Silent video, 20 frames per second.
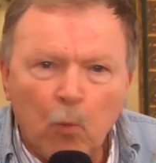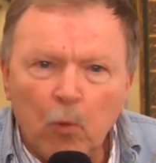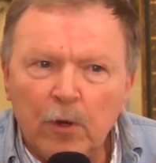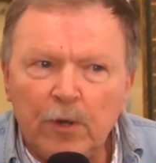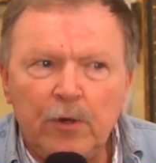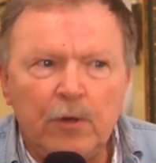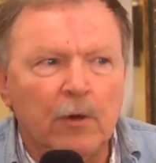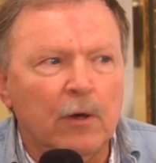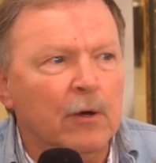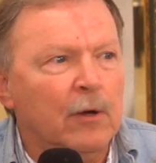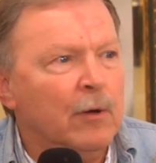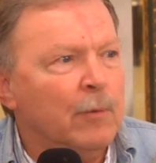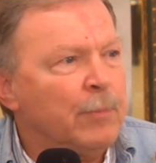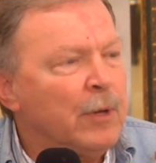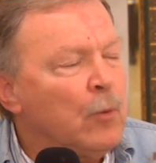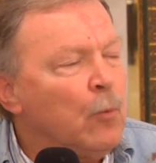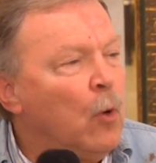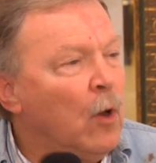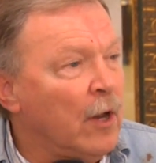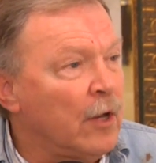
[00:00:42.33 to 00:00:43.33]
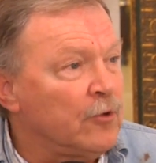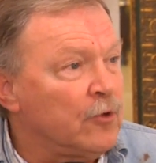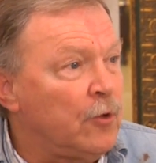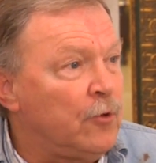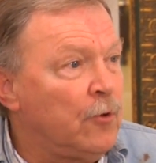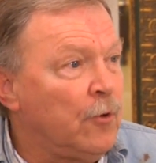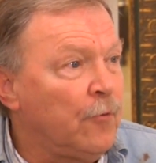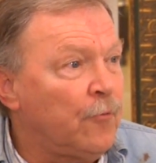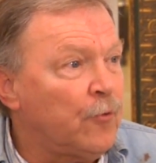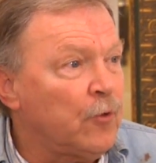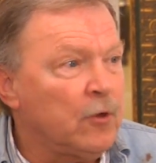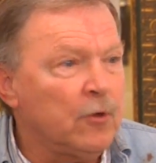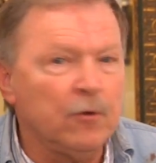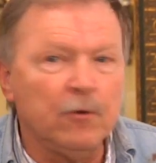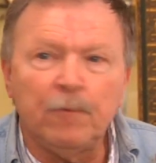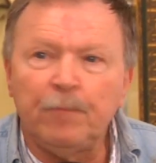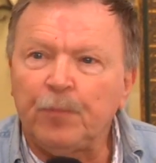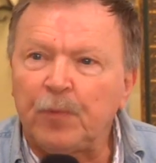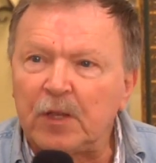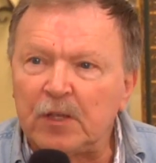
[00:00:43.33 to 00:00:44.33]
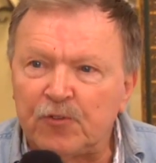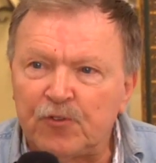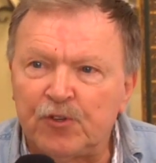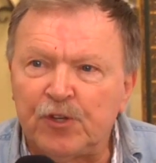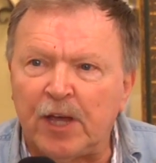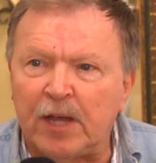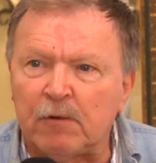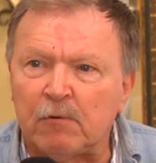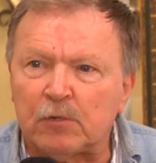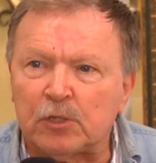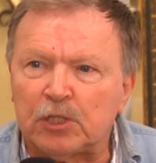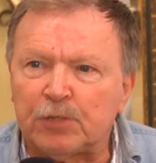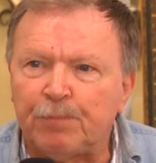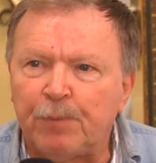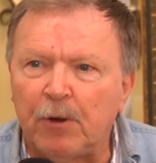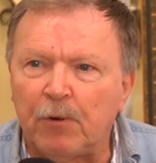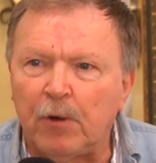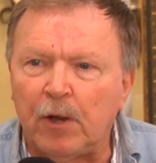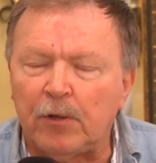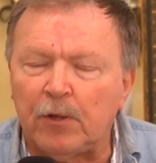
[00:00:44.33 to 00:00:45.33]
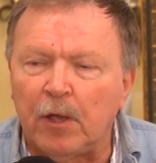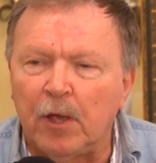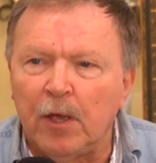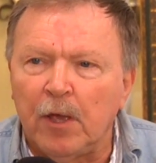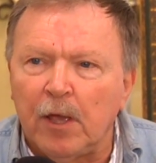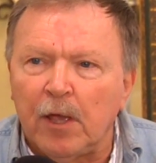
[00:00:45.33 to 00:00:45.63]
would uh, be willing to do for you, his generous spirit.